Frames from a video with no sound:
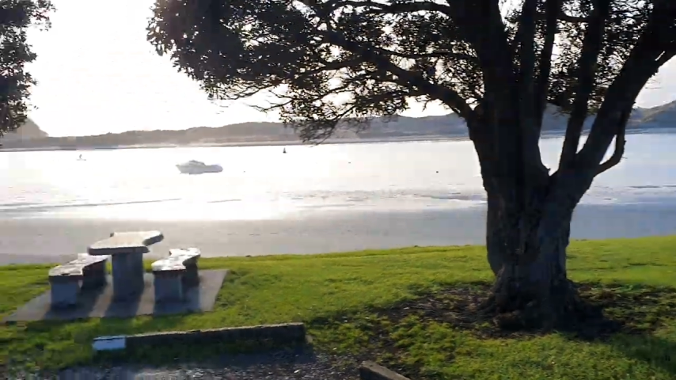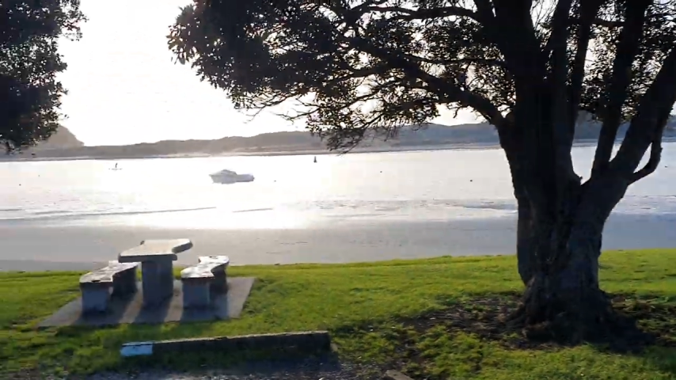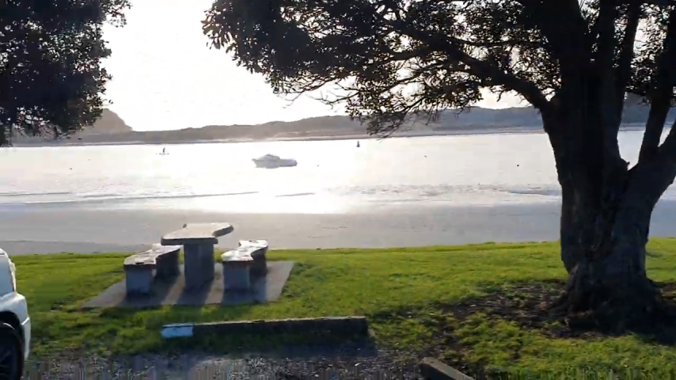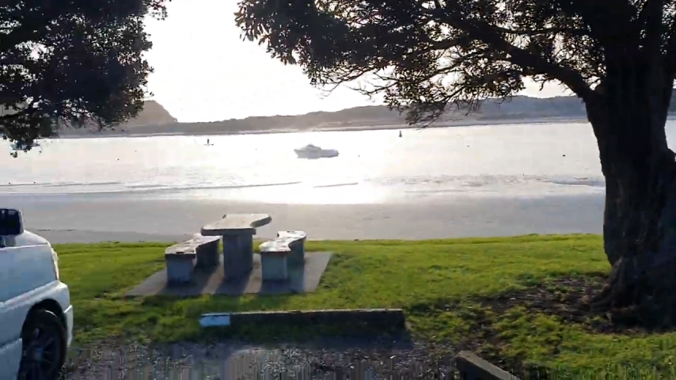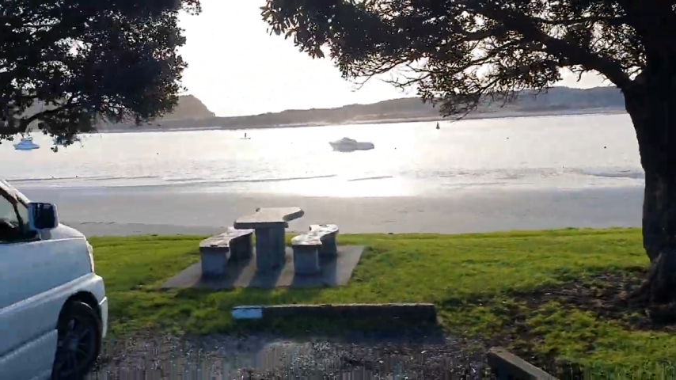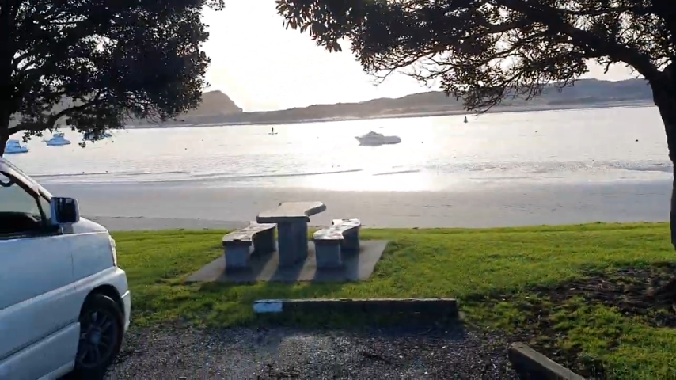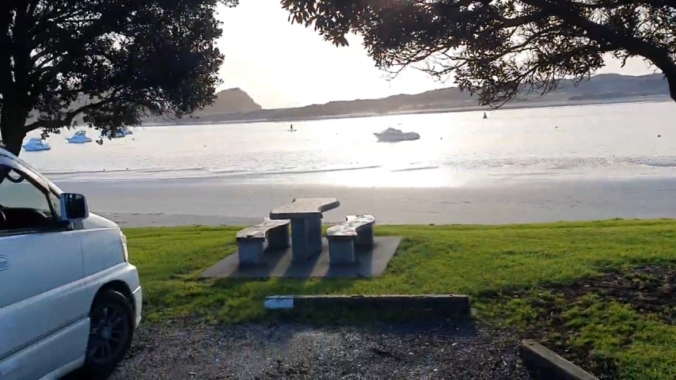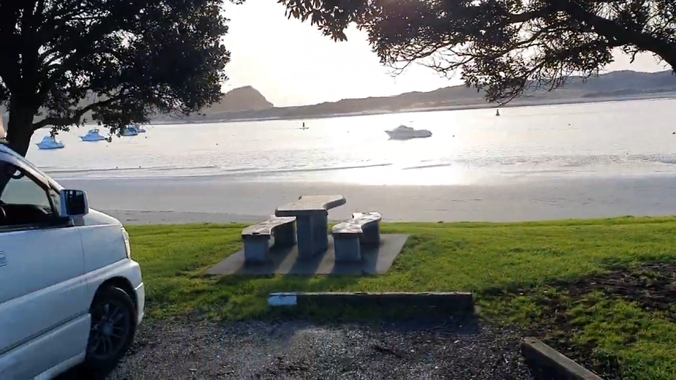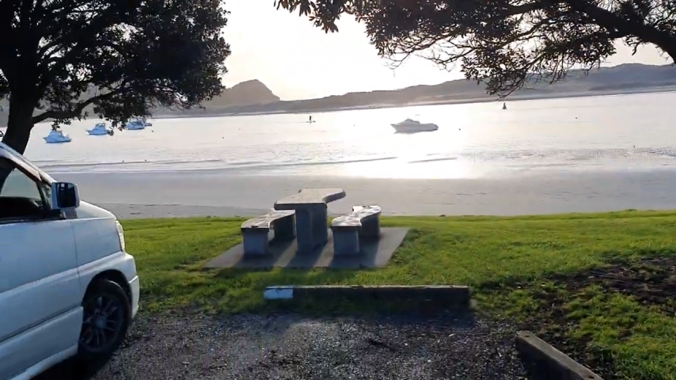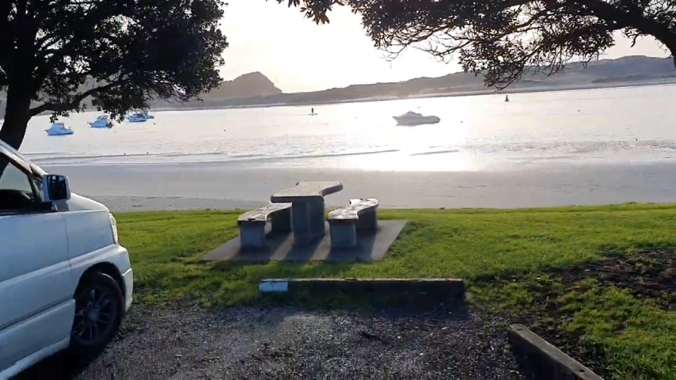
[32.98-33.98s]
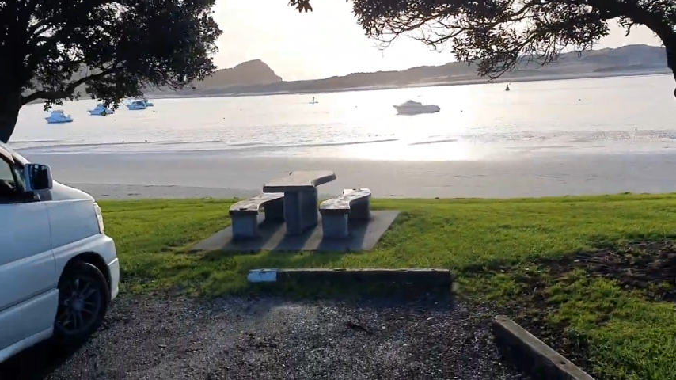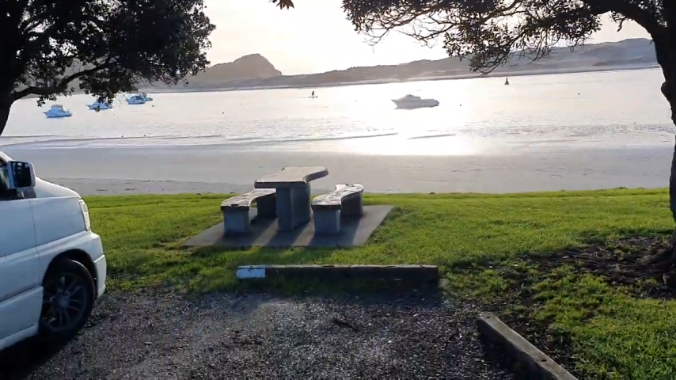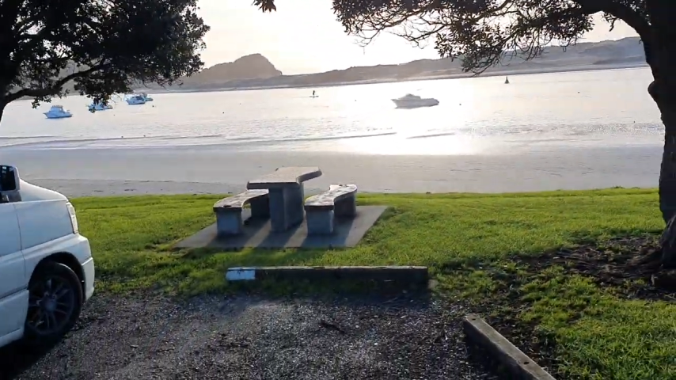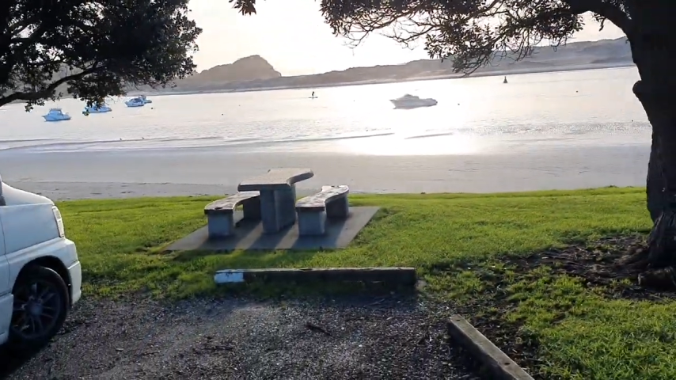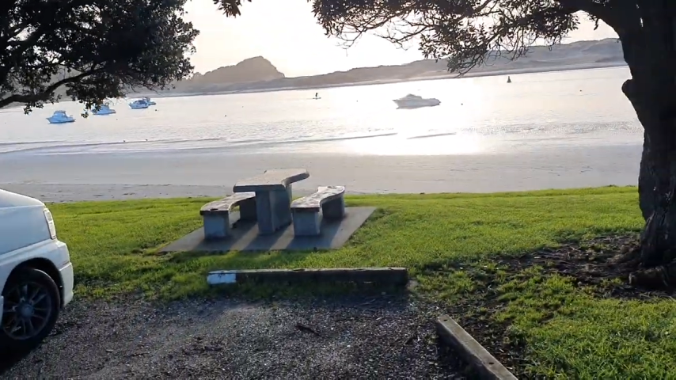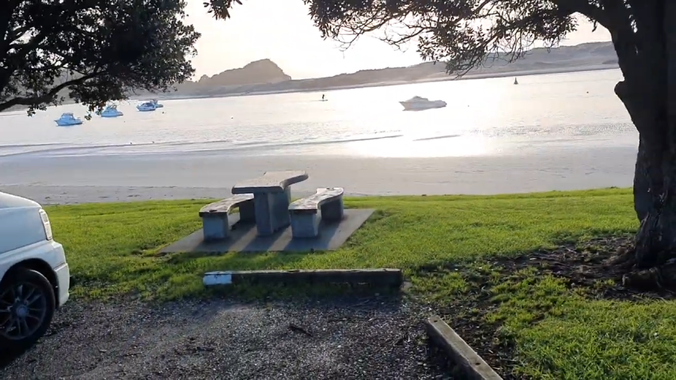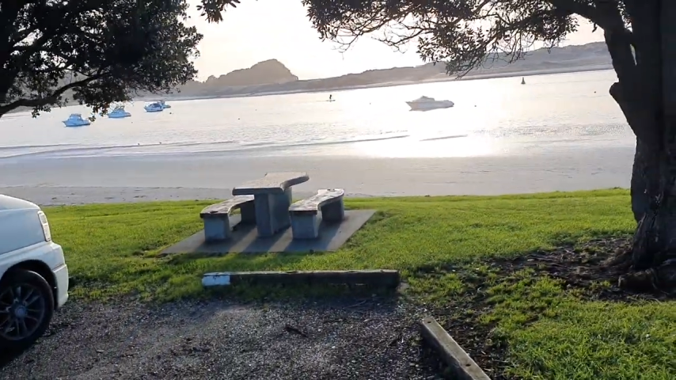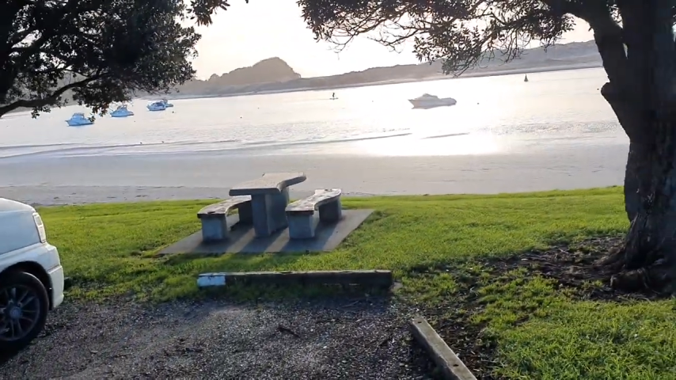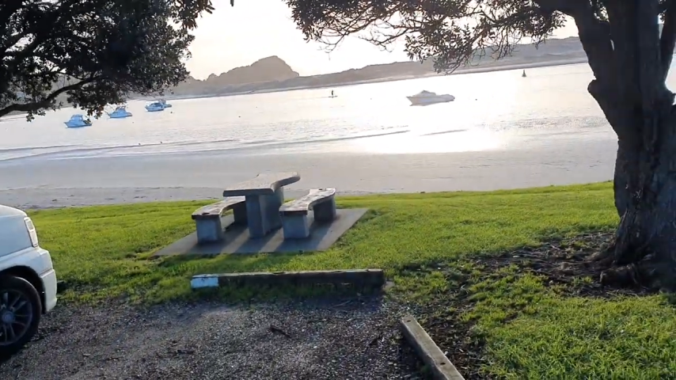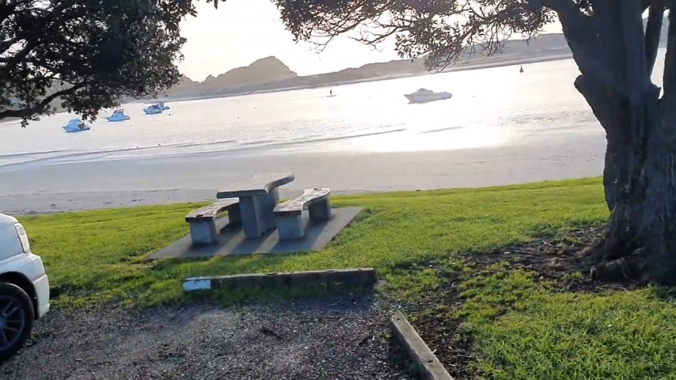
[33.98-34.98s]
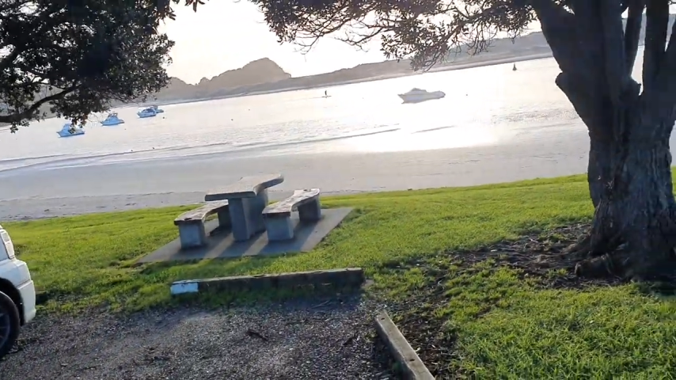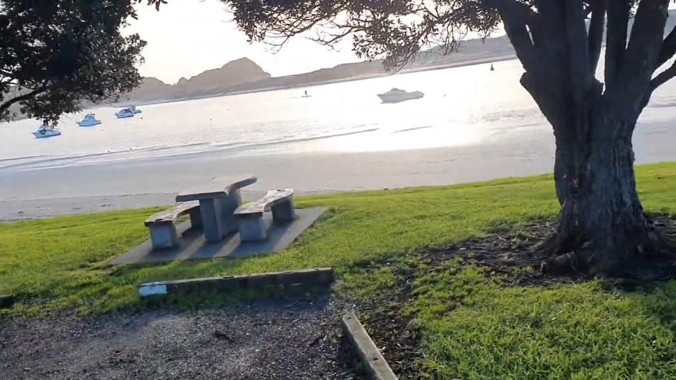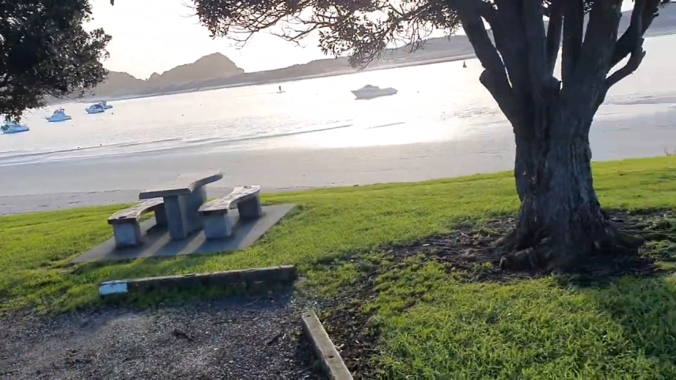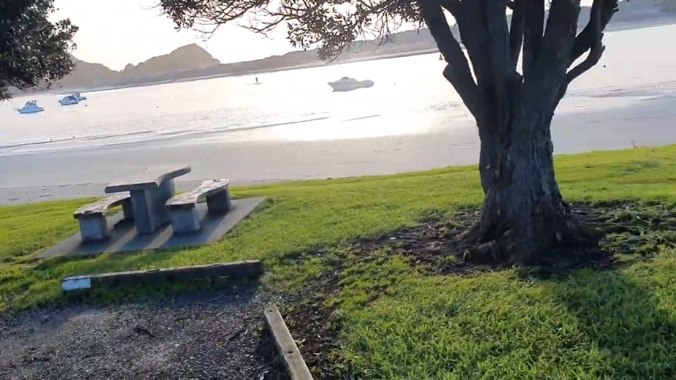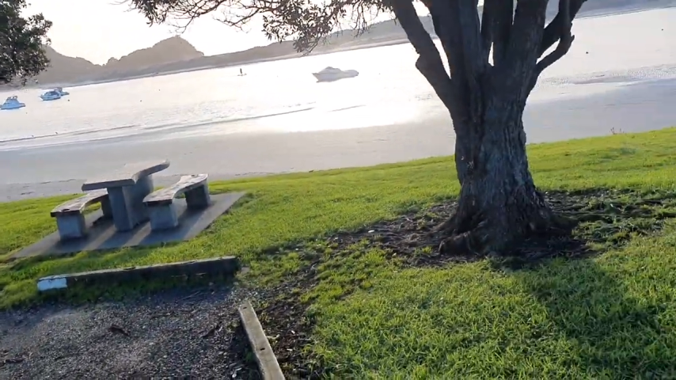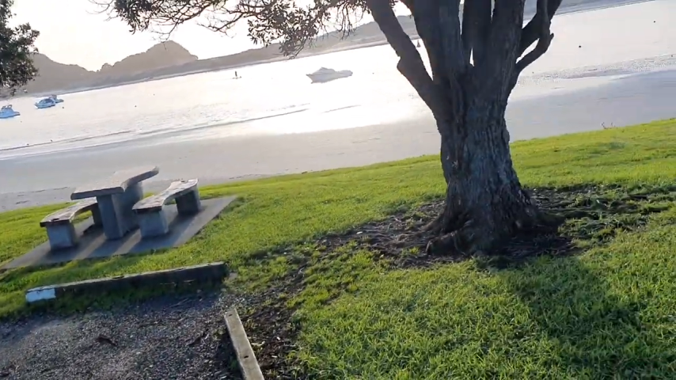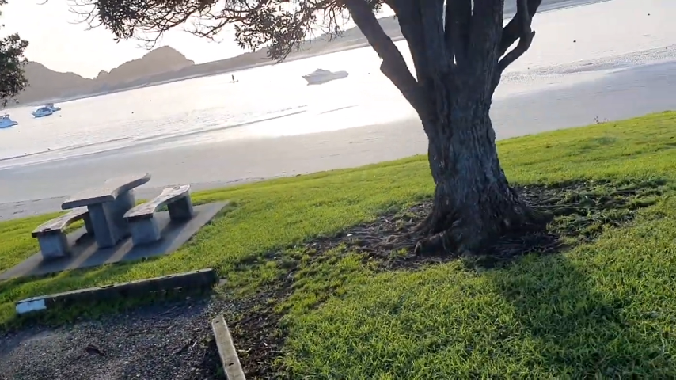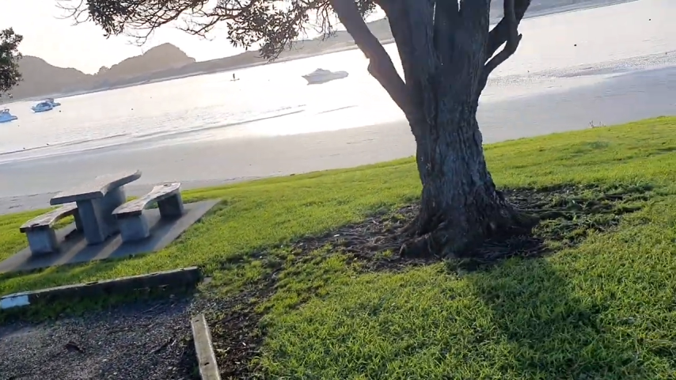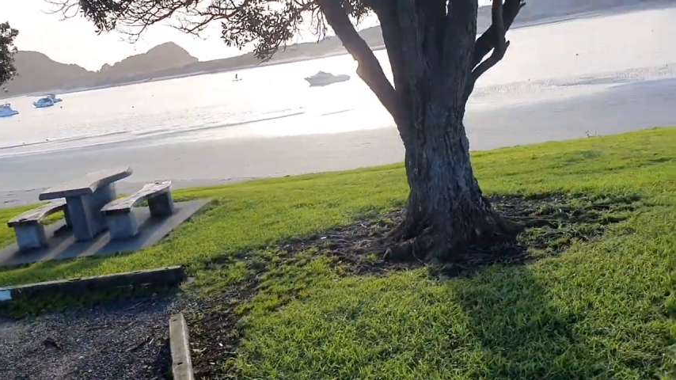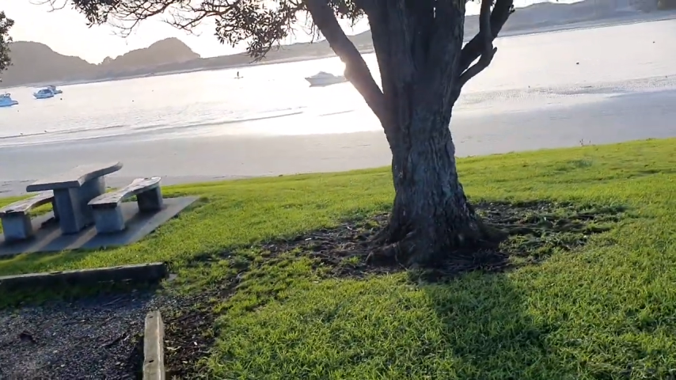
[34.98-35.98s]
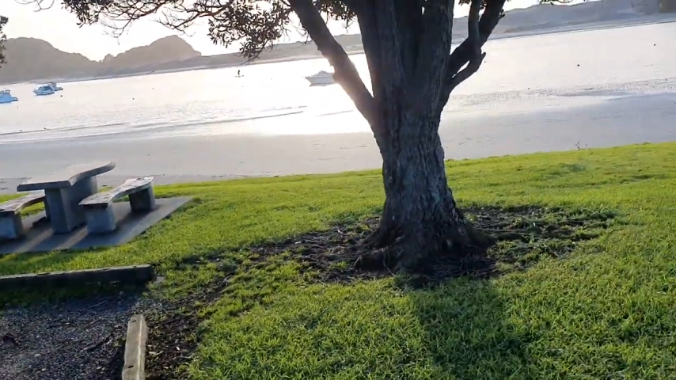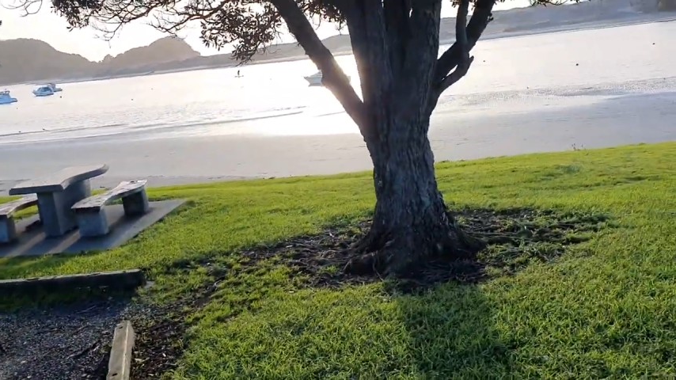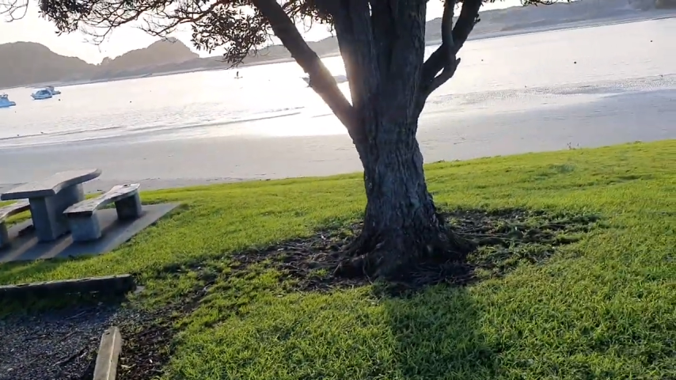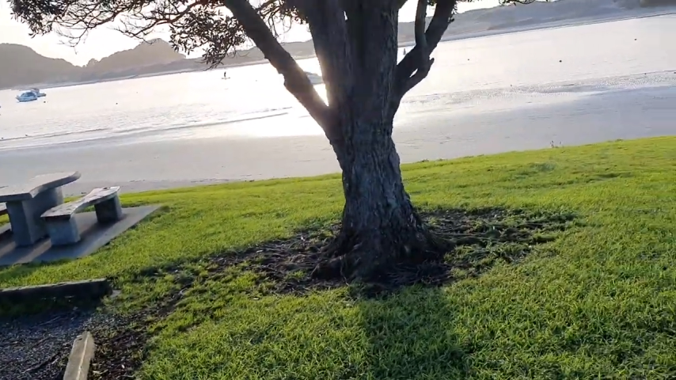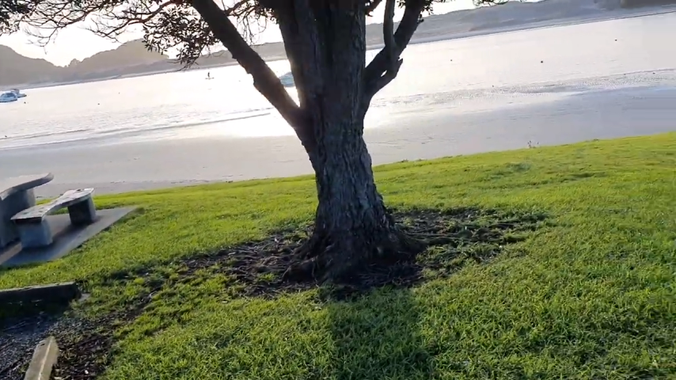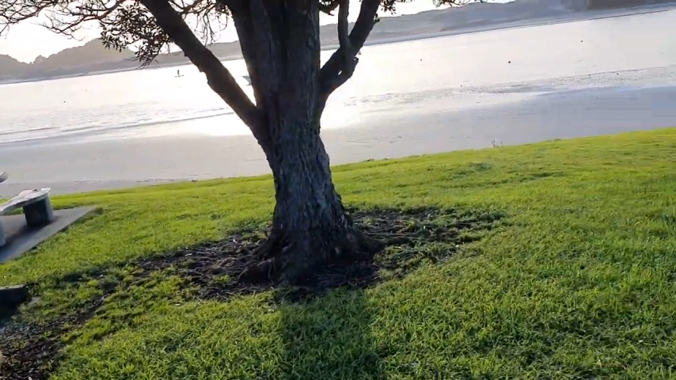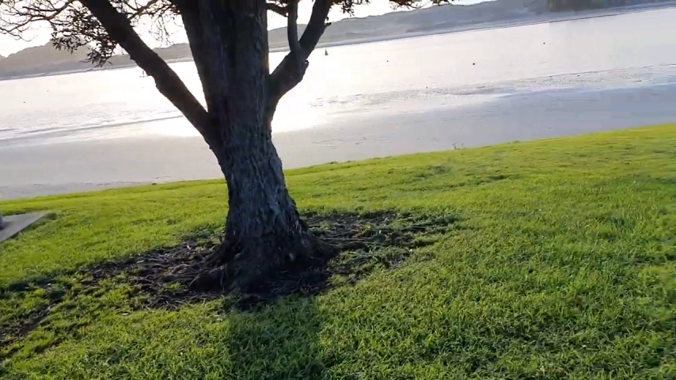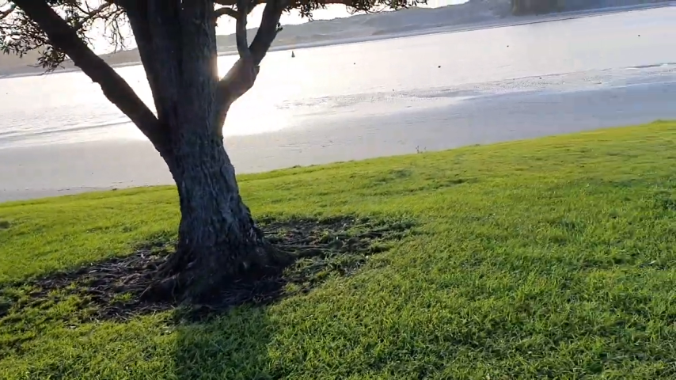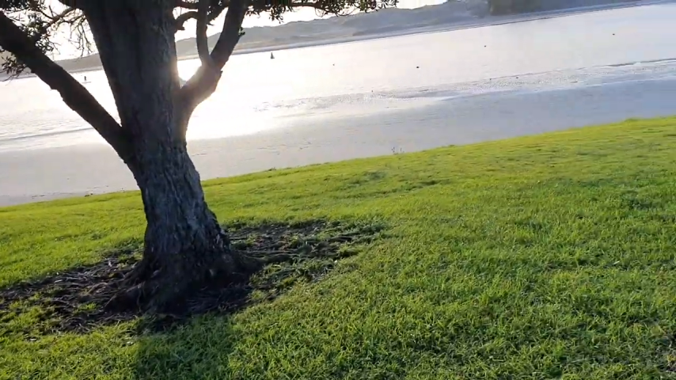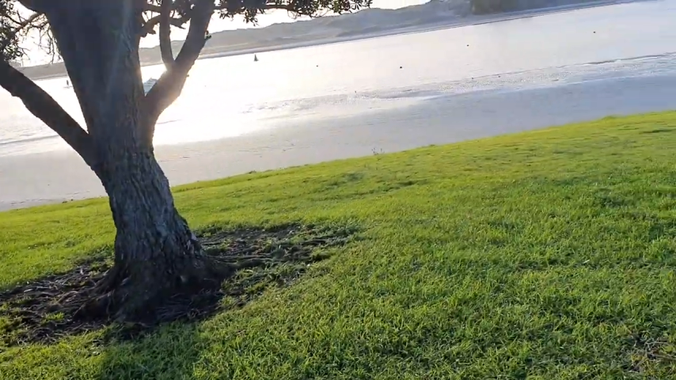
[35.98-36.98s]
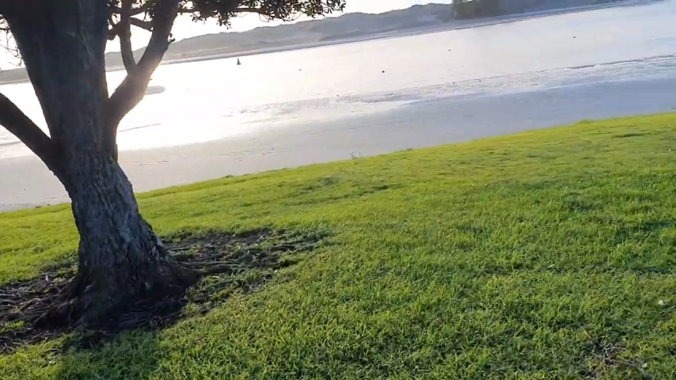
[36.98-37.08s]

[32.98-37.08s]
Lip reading: [unreadable: no face in view]